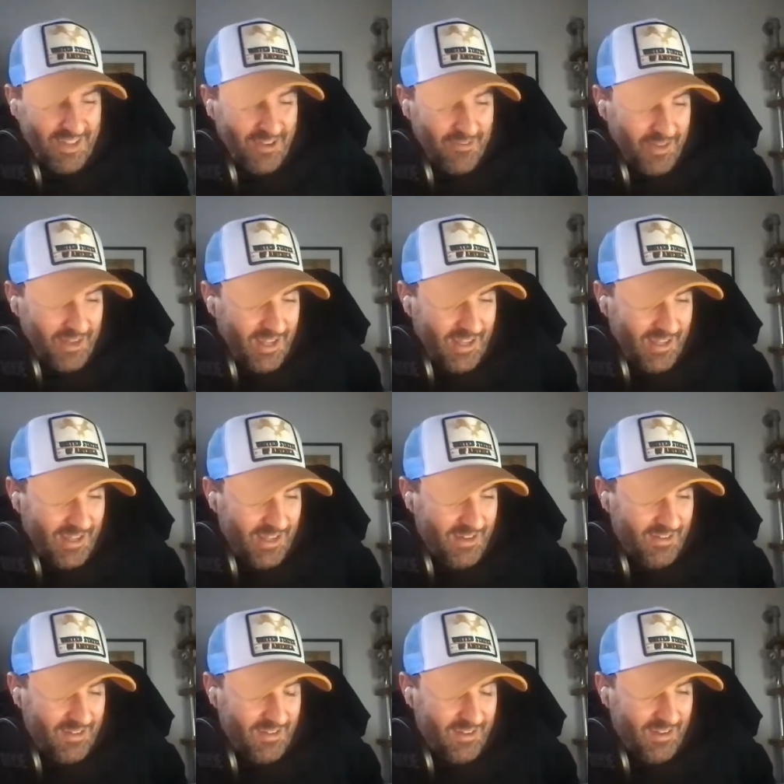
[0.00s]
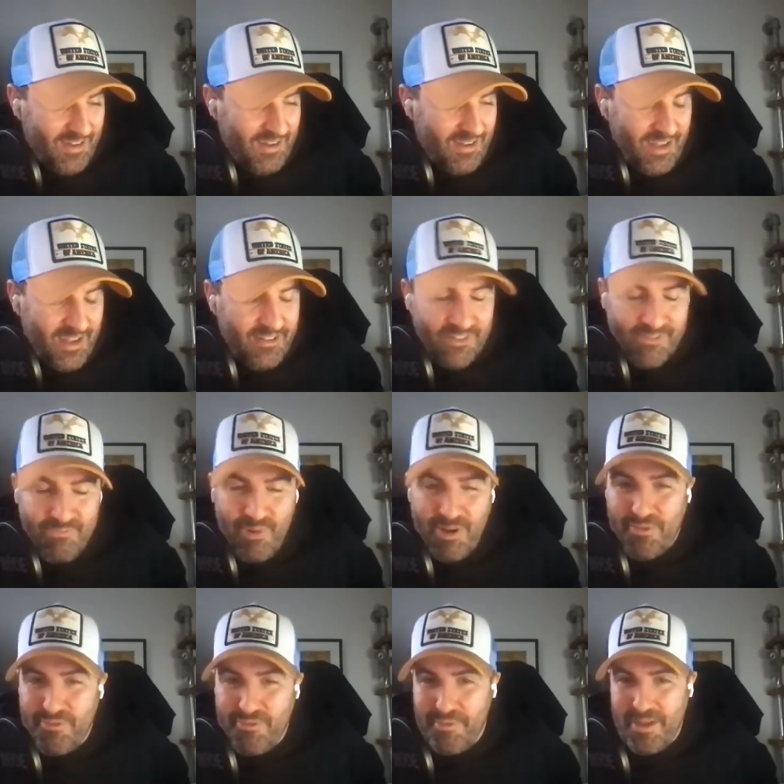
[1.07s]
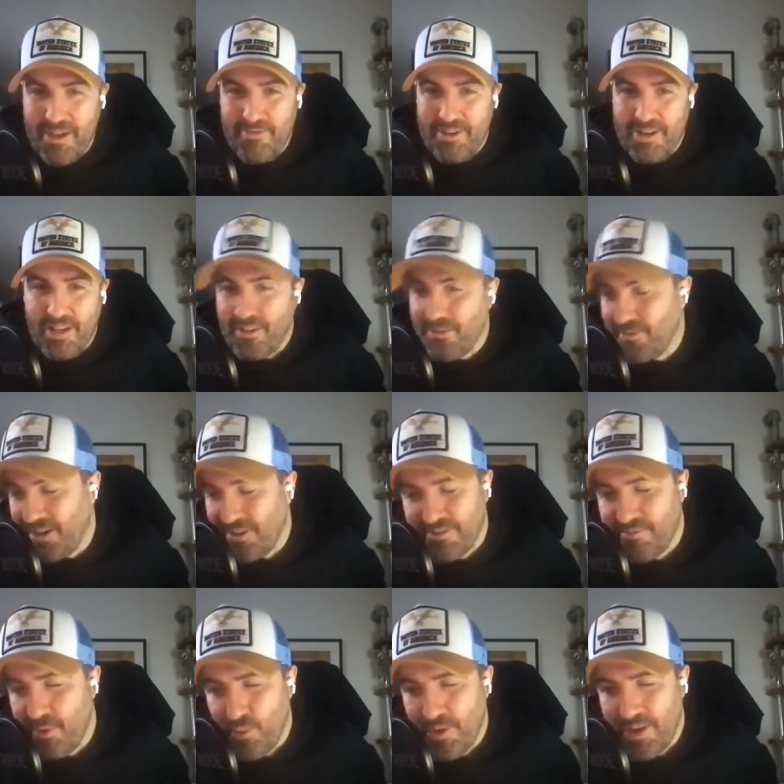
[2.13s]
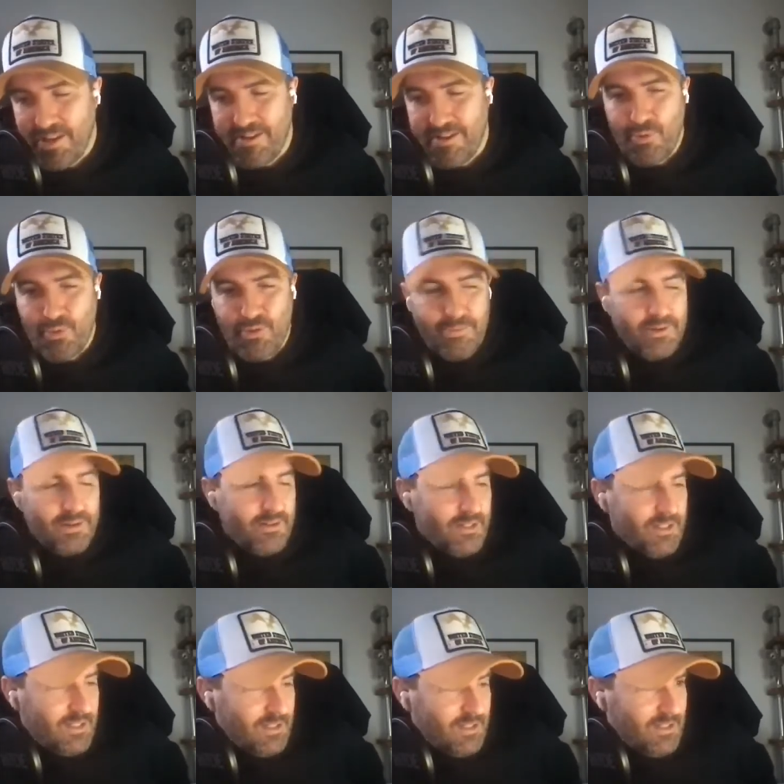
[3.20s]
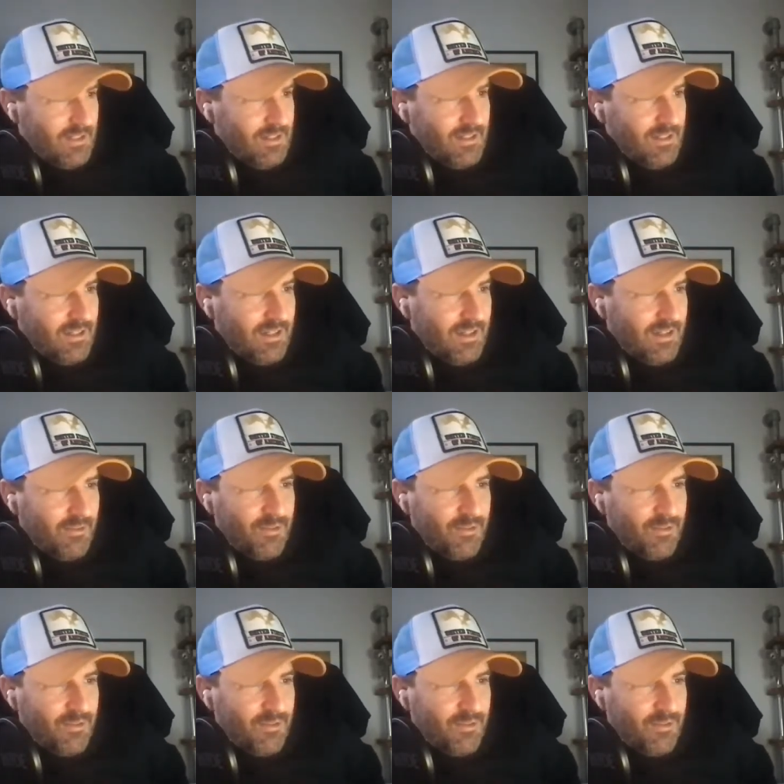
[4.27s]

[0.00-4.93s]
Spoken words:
that's how I discovered it, and it just went on from there. Really, I don't smoke weed anymore, but it